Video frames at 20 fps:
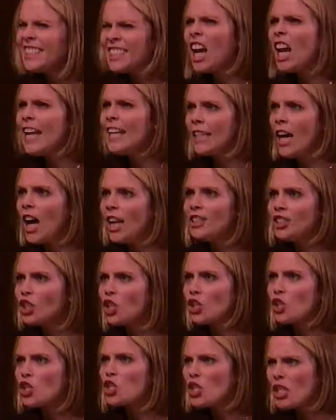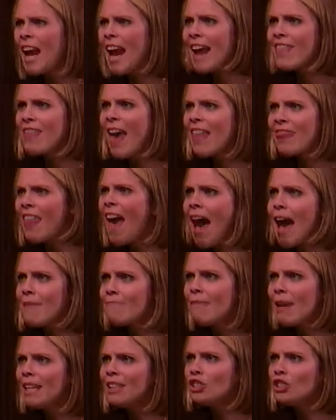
you I really understand, understand what that, that means?